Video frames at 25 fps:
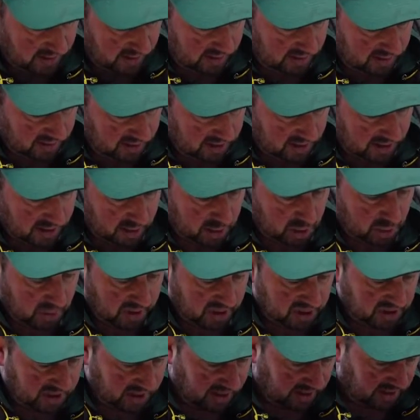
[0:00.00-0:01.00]
instead of
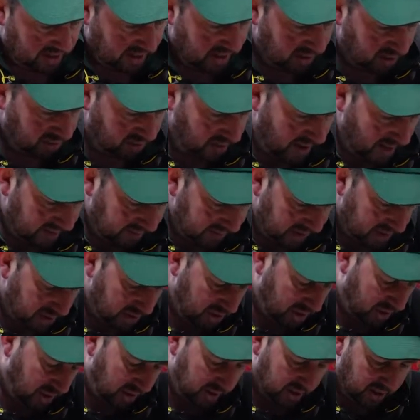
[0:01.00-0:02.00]
twisting things round
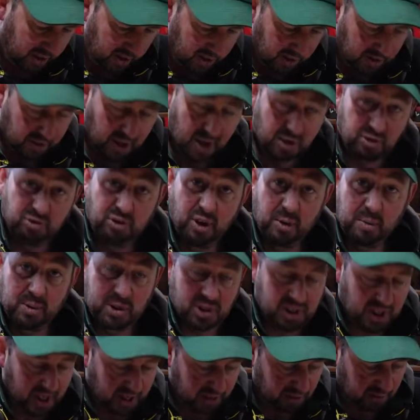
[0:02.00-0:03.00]
inside. Those rubber
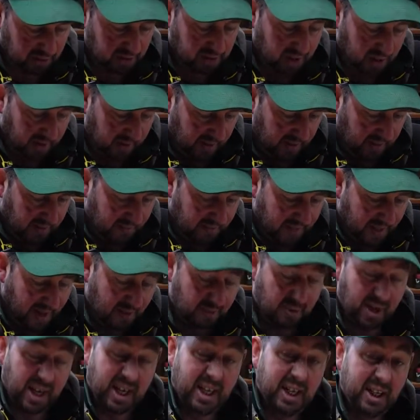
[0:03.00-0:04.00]
seals, they're
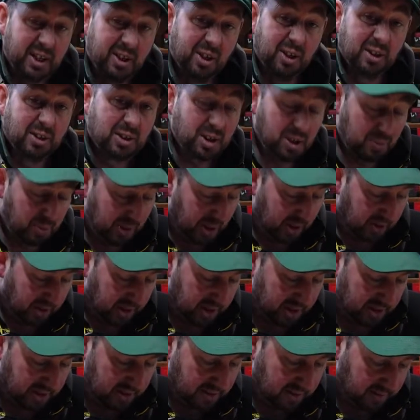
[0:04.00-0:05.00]
really good, to be
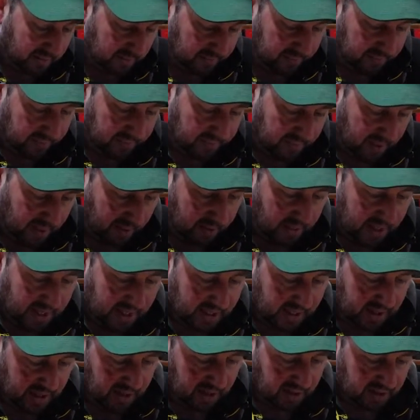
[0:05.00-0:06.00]
honest. They're
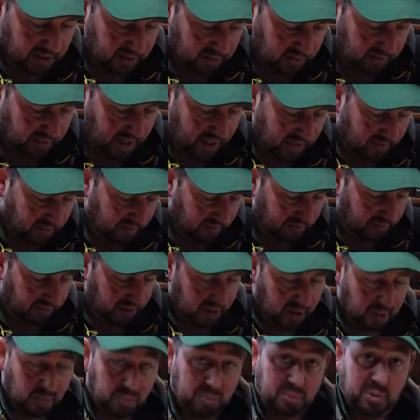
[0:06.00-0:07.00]
really good
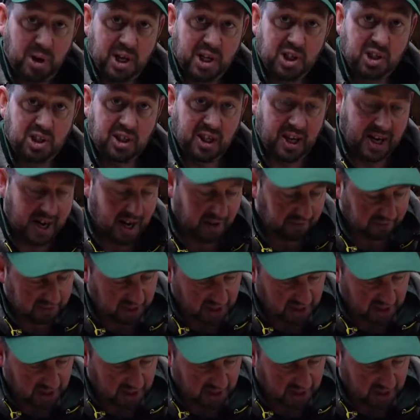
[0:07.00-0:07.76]
for the pressure they have to